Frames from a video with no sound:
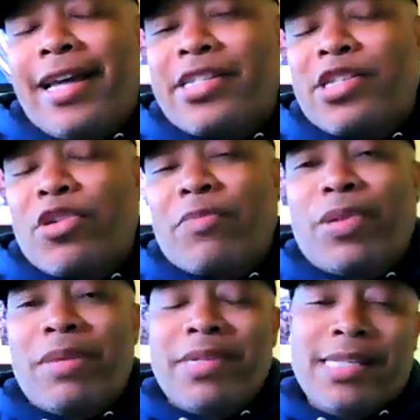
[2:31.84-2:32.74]
So the
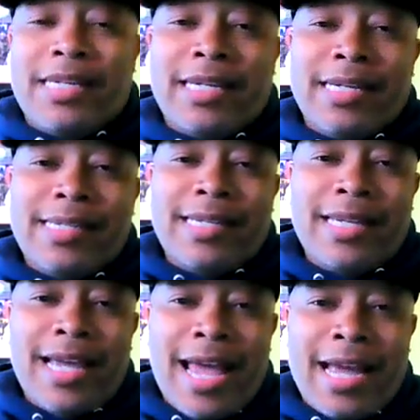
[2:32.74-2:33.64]
premise is
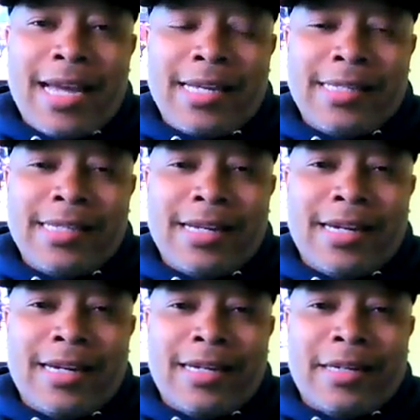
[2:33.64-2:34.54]
he has
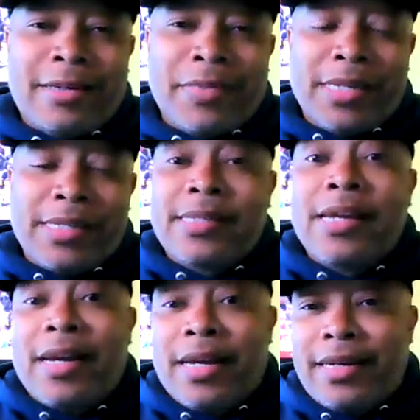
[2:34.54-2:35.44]
a
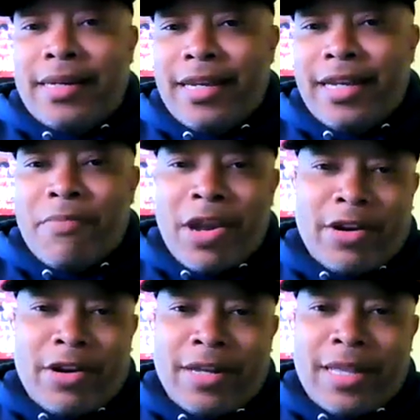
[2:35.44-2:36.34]
son in
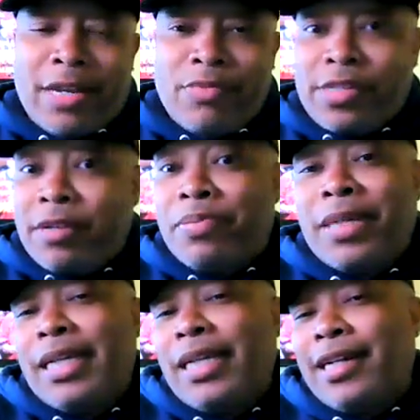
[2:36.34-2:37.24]
America that he was
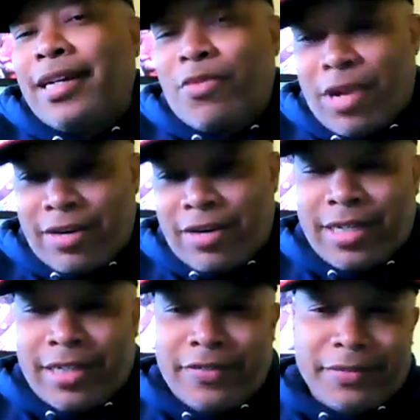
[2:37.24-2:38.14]
completely unaware
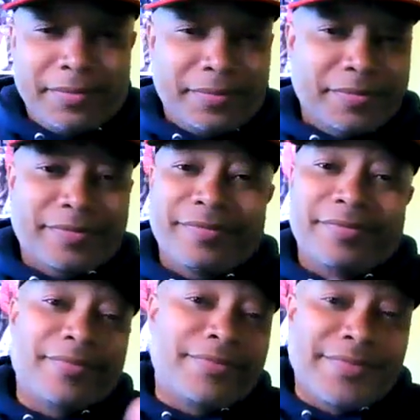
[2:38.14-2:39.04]
of.
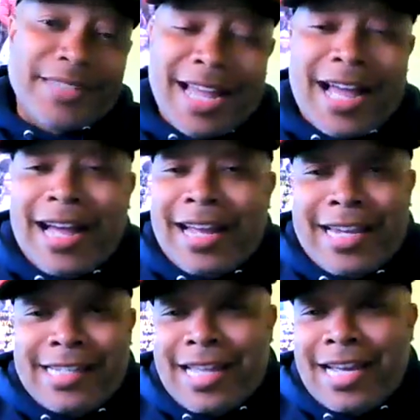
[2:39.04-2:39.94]
I
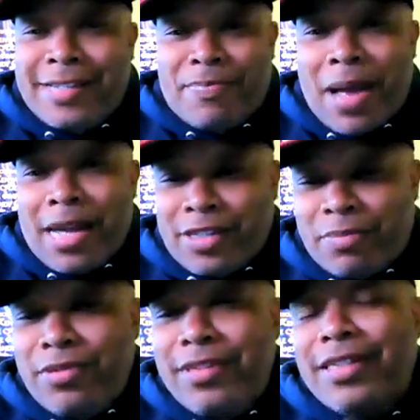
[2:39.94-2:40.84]
guess that's
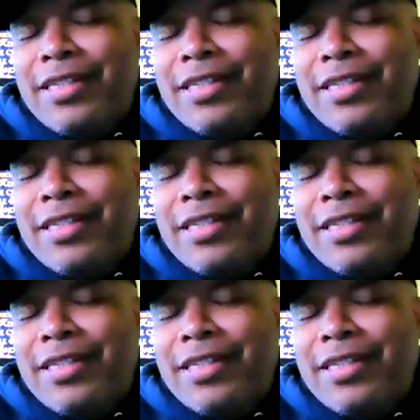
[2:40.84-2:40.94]
possible.